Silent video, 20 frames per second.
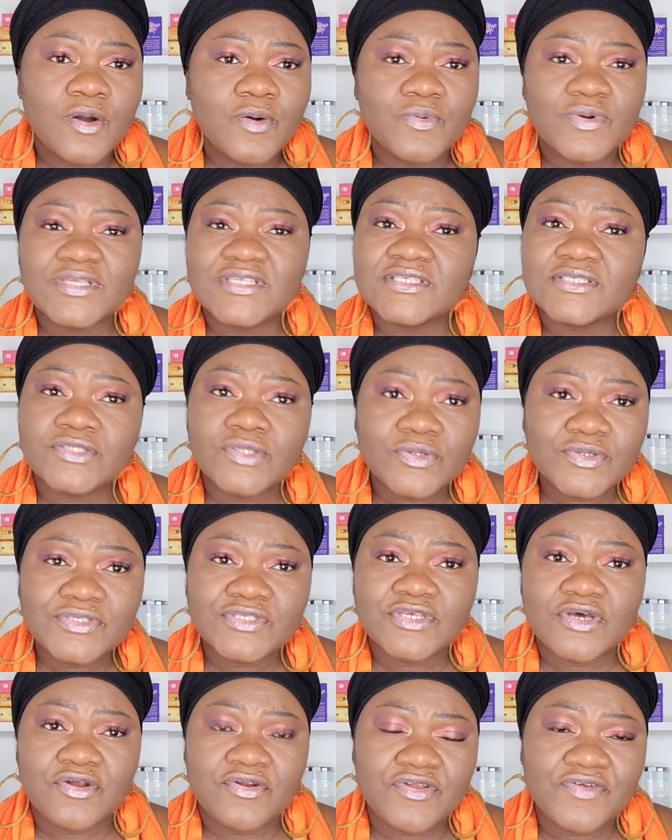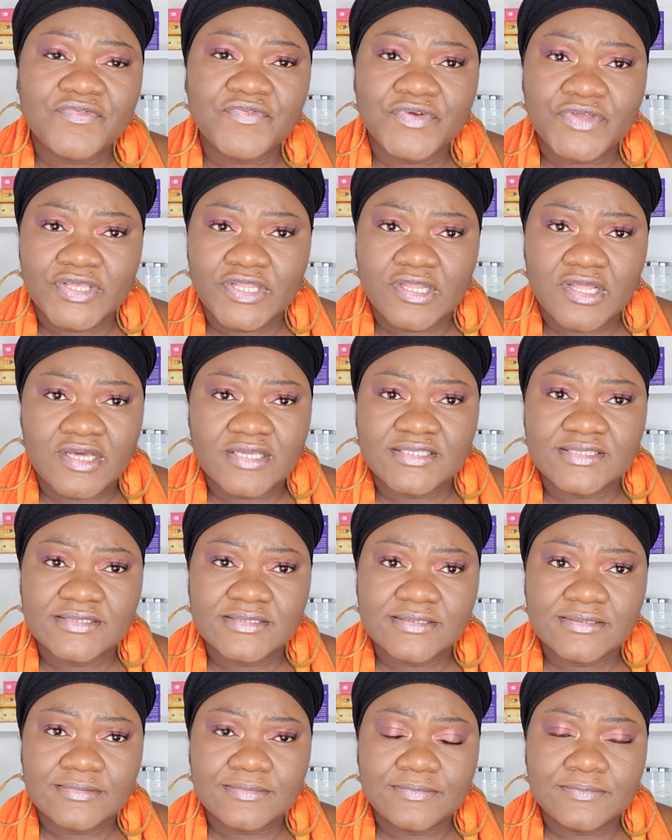we're so sorry for your
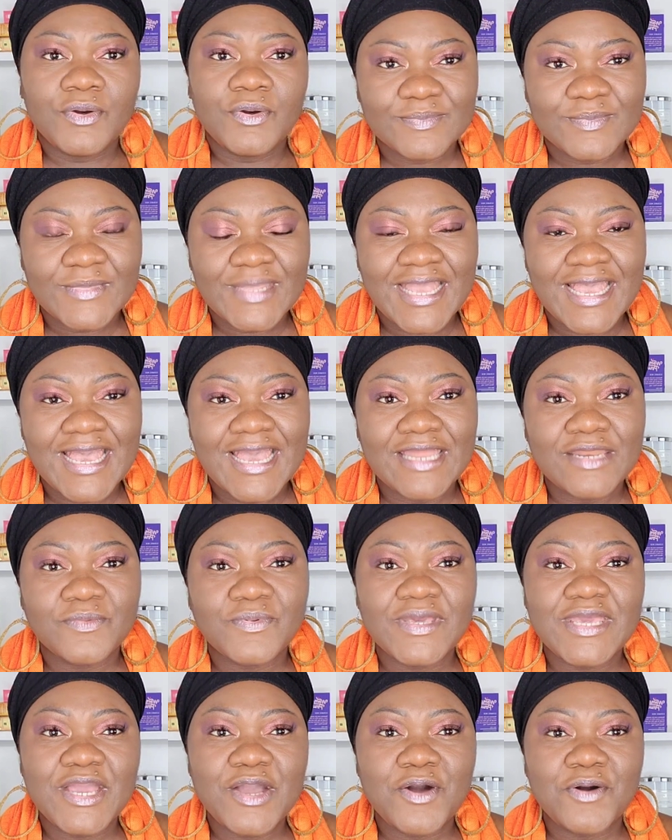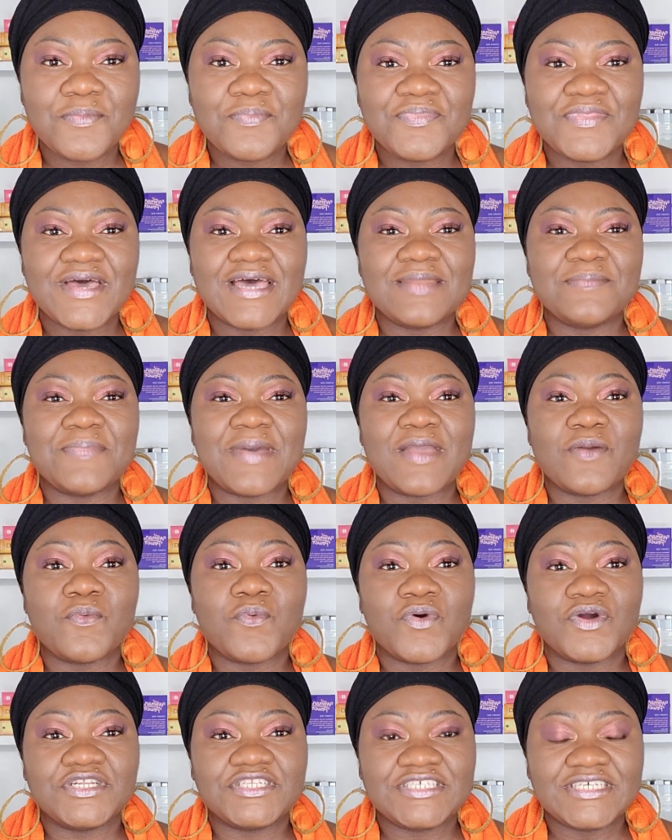loss. And we hope that by
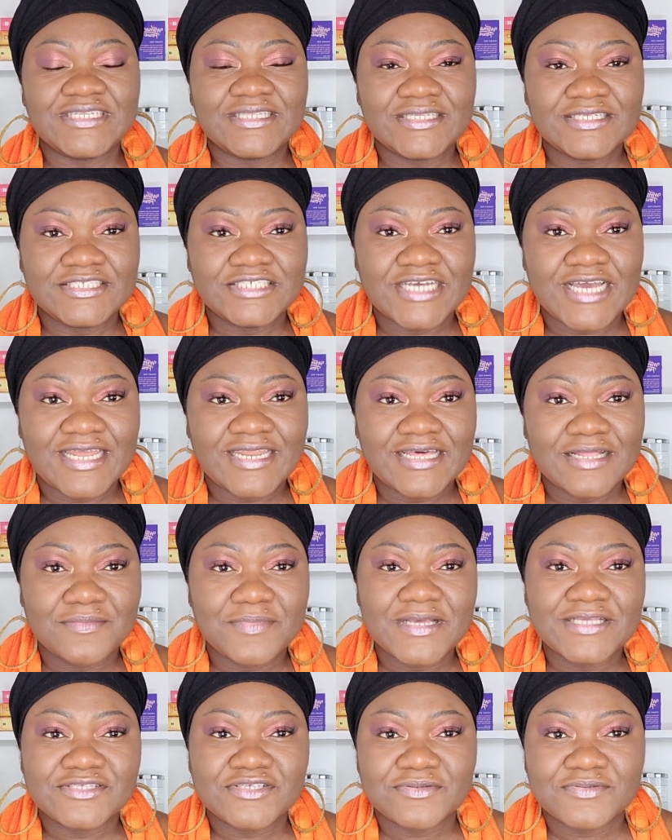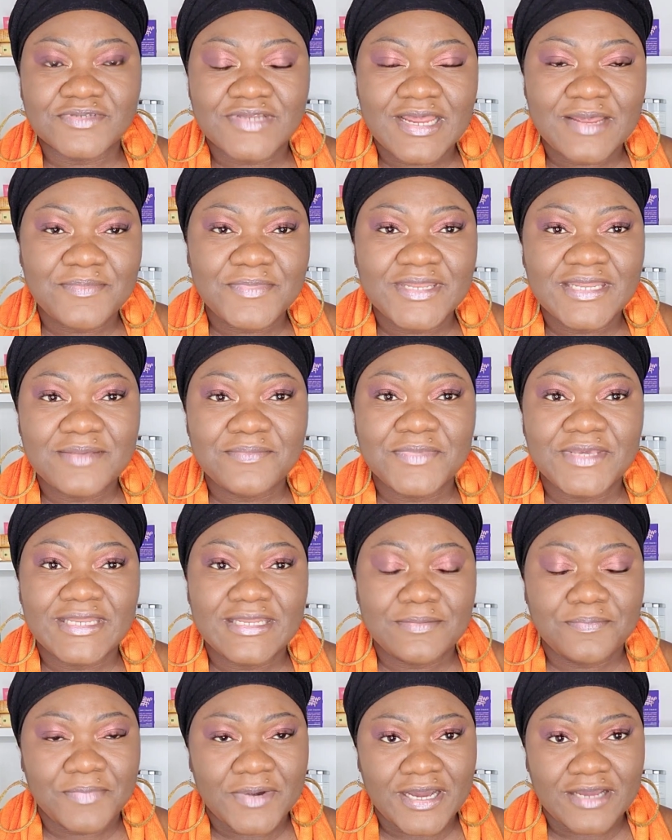watching the channel, by subscribing and being
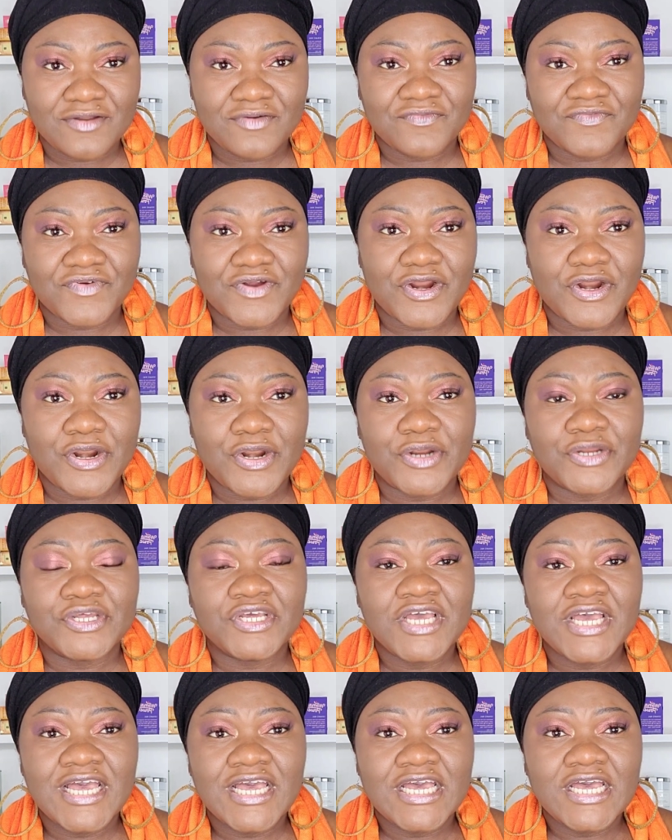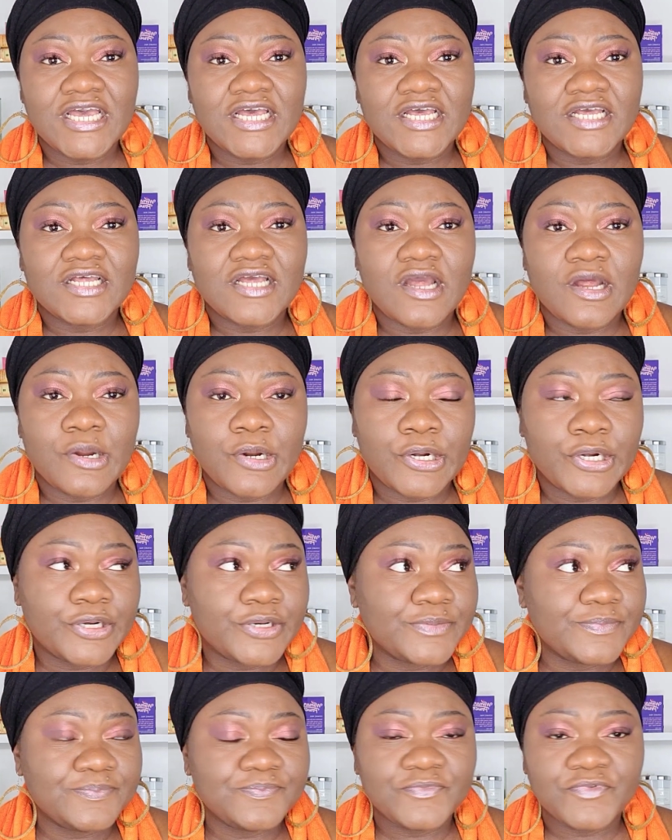a part of our
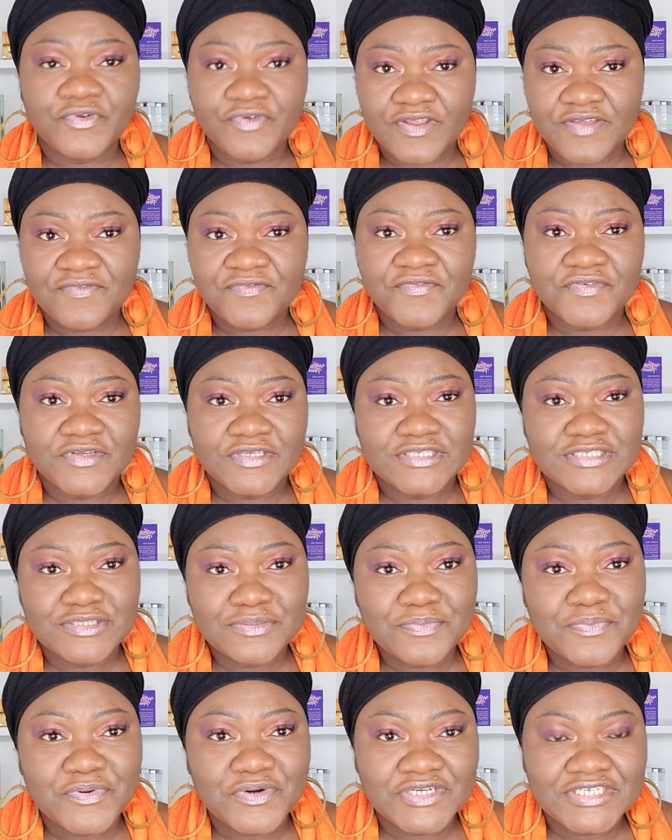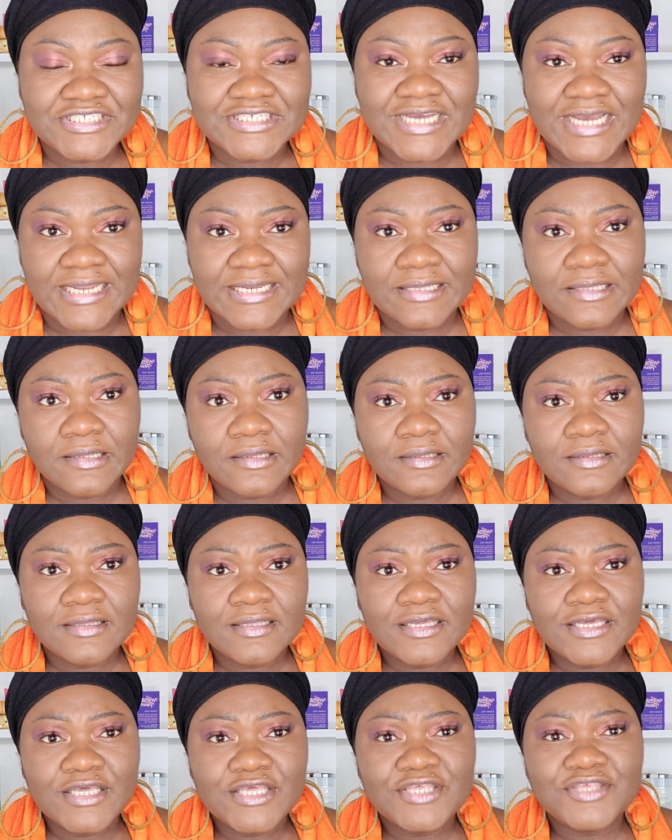grief support channel,
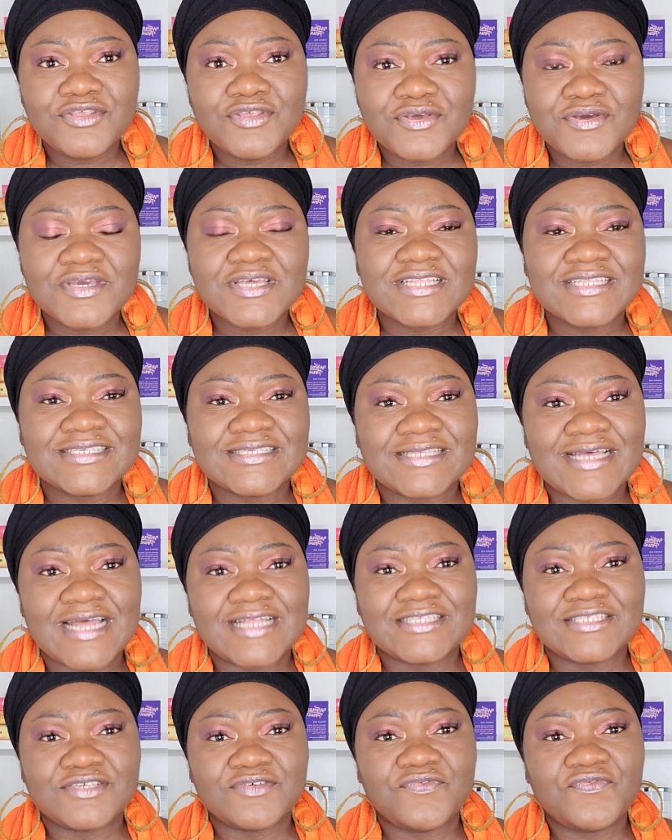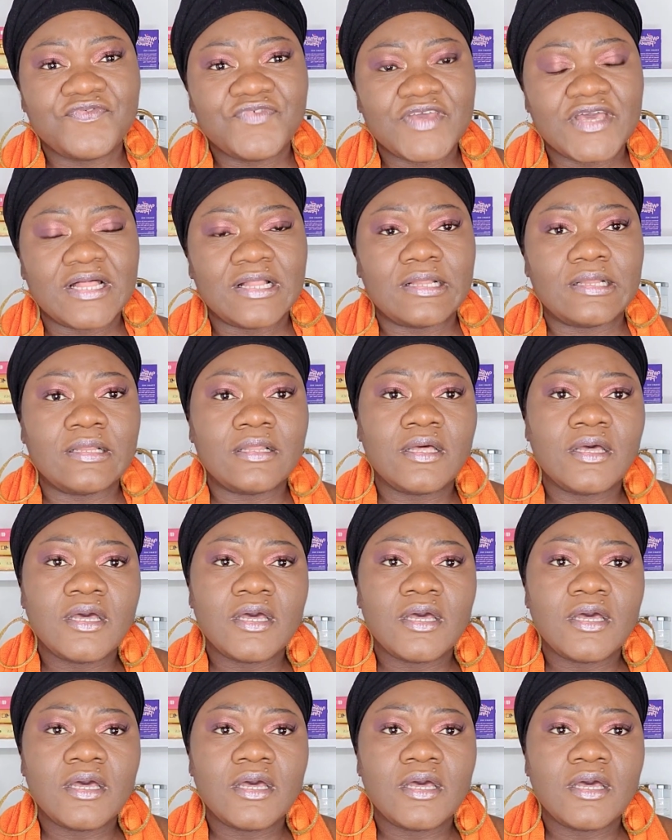you can start to feel